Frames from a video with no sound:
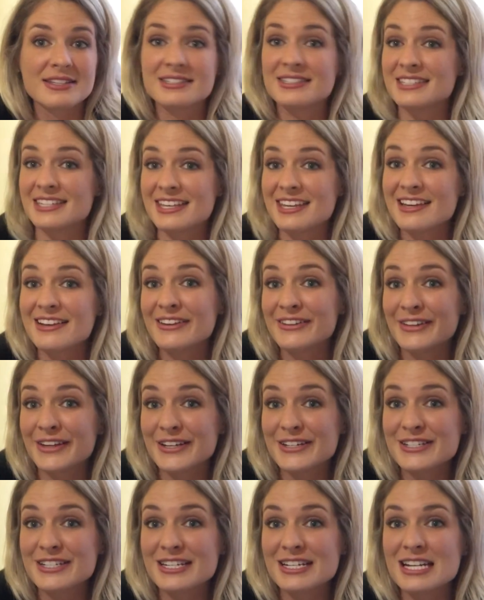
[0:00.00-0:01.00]
Z
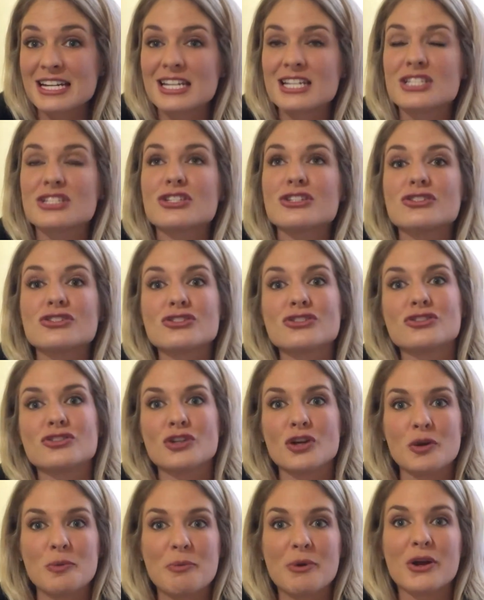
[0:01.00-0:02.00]
collection. It is
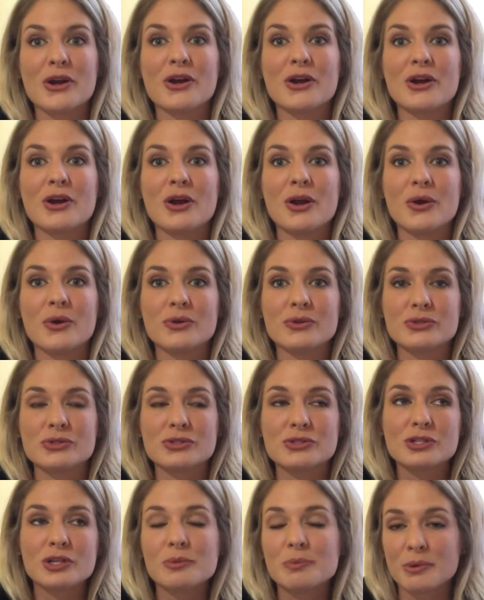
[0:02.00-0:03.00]
super,
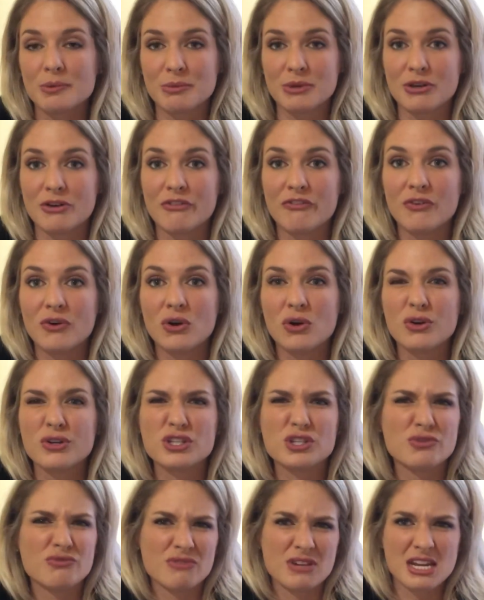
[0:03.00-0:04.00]
super beautiful,
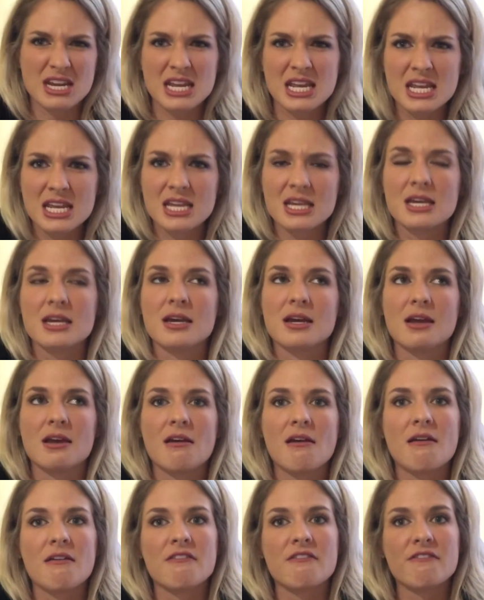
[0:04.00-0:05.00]
unique,
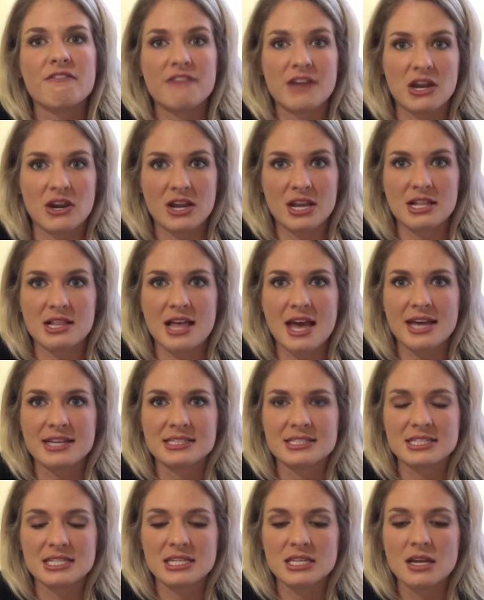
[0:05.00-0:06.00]
very
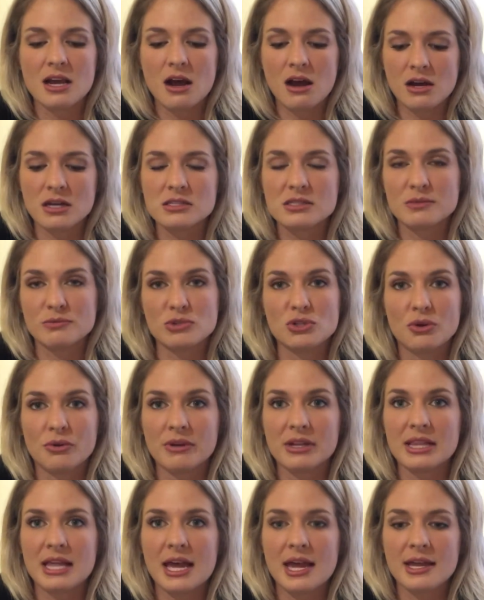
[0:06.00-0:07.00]
classy, awesome
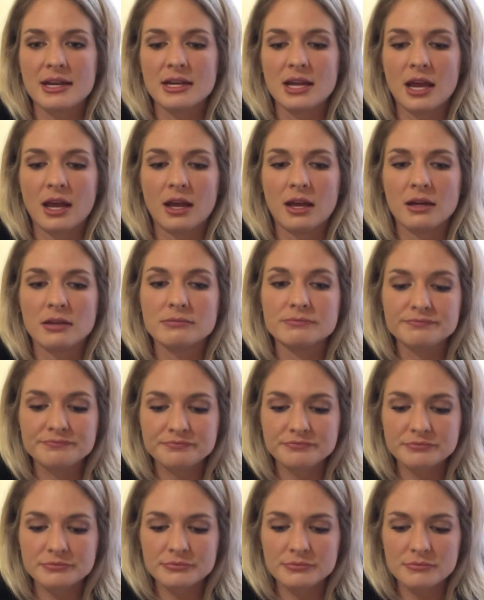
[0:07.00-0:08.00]
jewelry line.
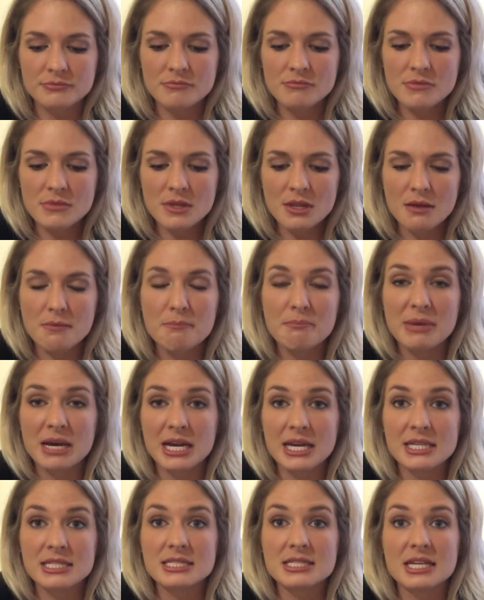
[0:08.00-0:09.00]

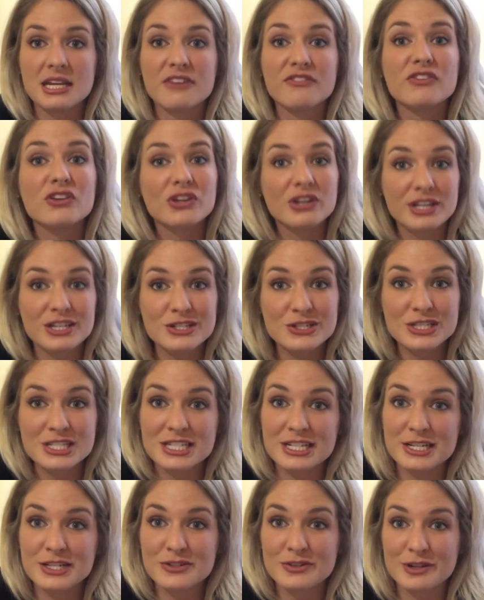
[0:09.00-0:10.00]
But if you're
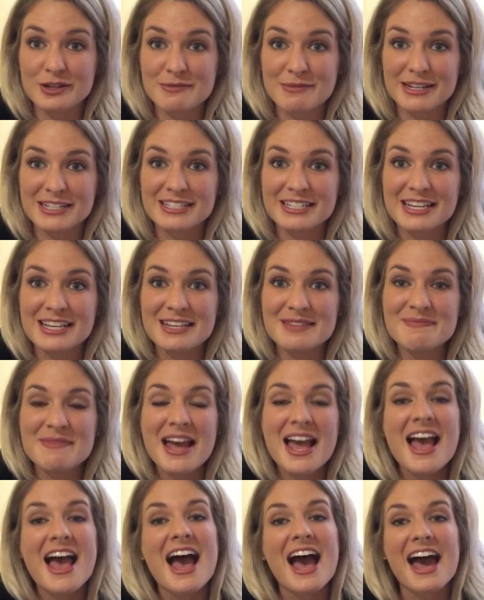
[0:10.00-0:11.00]
interested in joining my team,
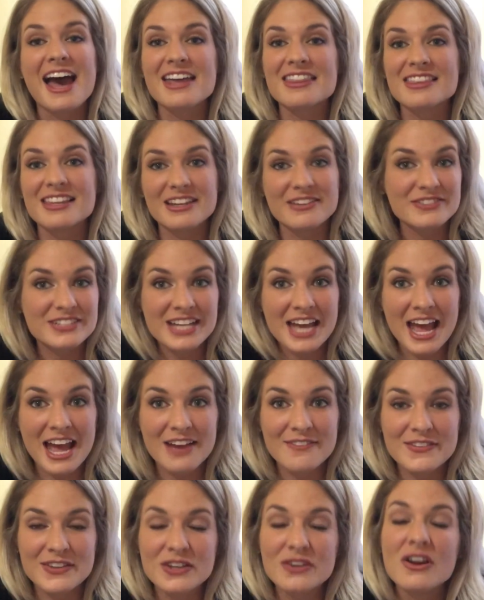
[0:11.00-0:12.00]
I'd love to
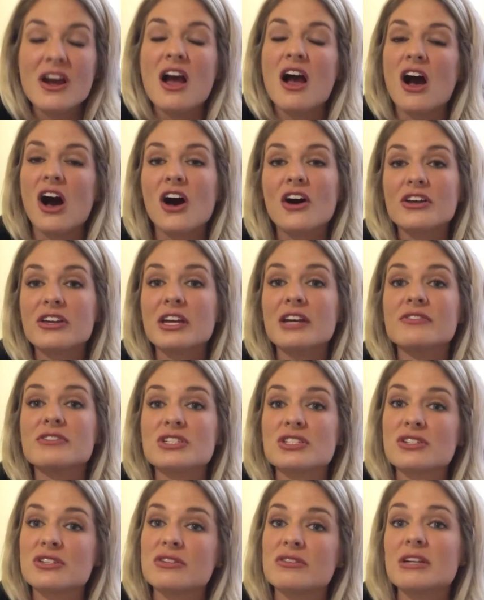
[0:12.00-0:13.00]
have you. All you have
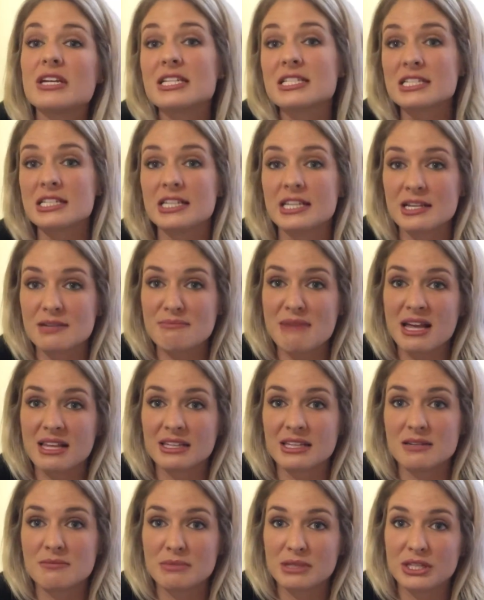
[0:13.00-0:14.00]
to do is click my
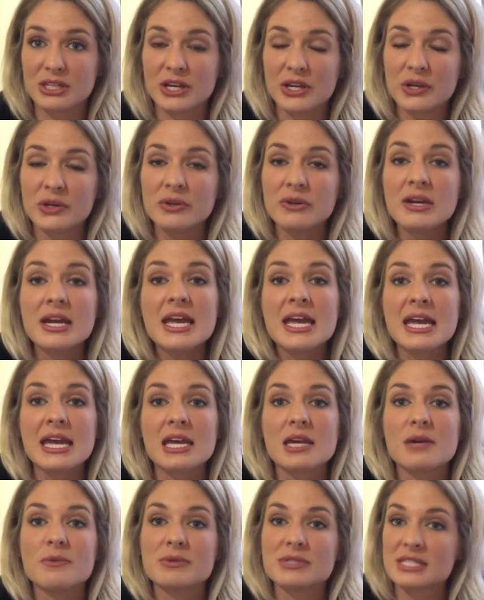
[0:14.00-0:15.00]
link below.
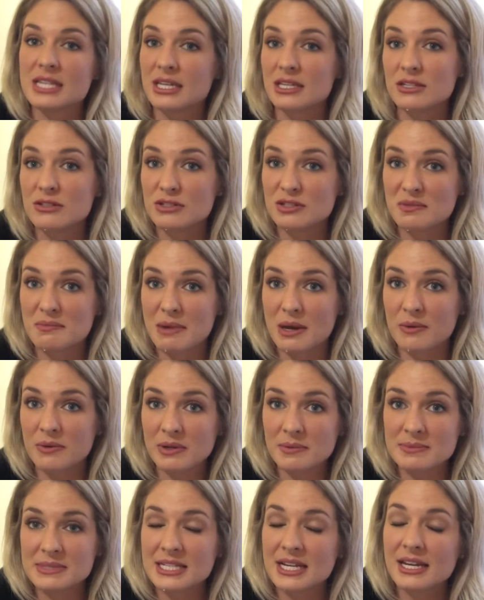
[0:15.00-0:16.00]
It will take you to my
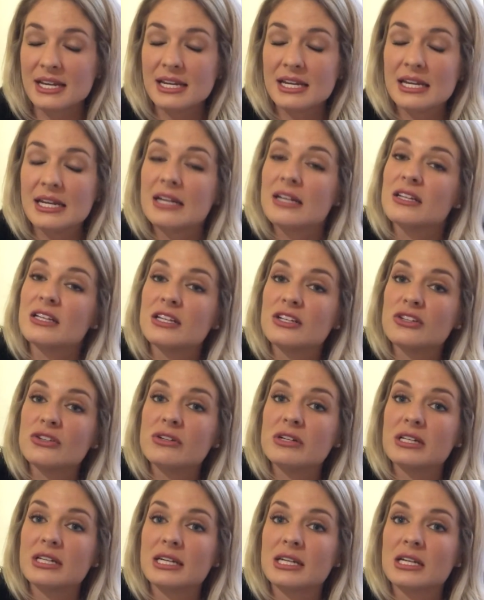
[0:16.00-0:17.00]
website, and then you
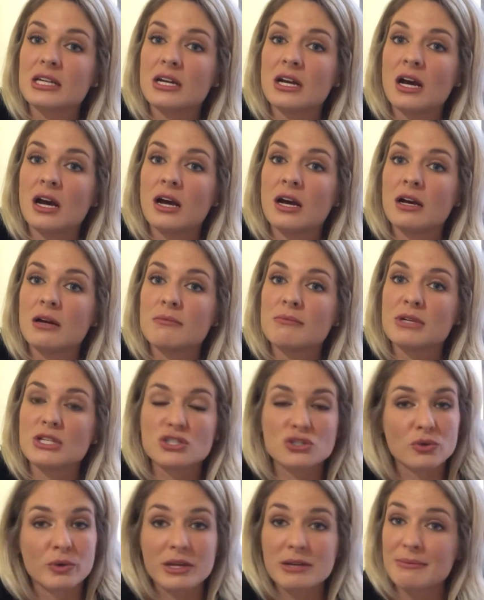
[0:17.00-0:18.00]
click
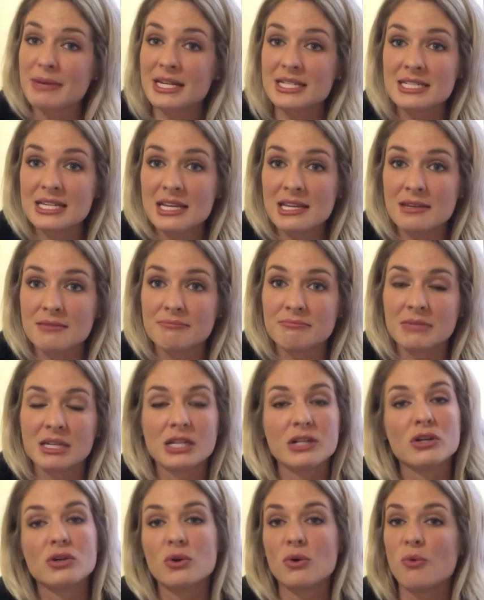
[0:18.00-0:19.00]
join my team,
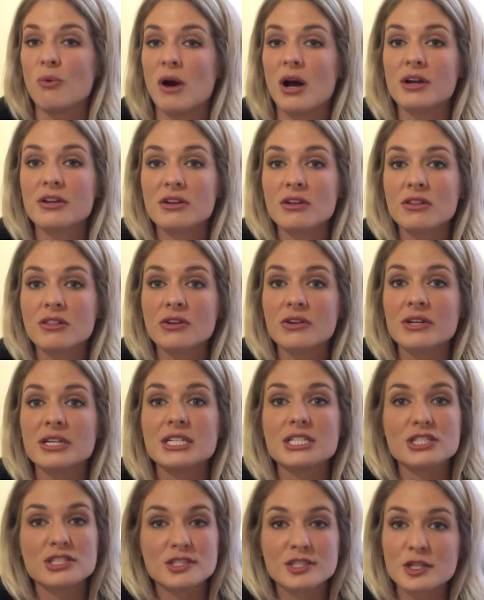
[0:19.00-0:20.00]
and it'll walk you through
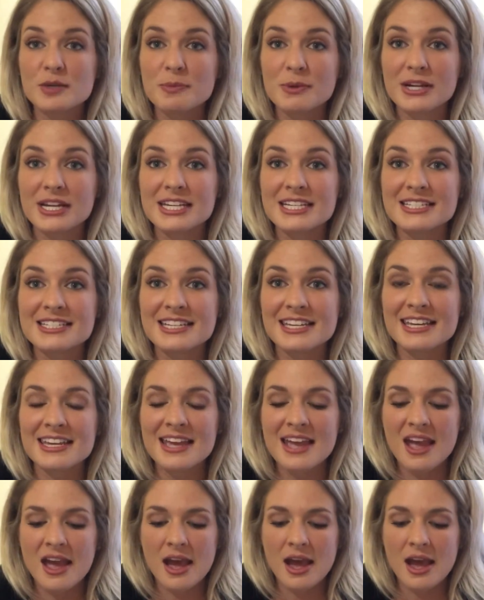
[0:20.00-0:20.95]
it super easy.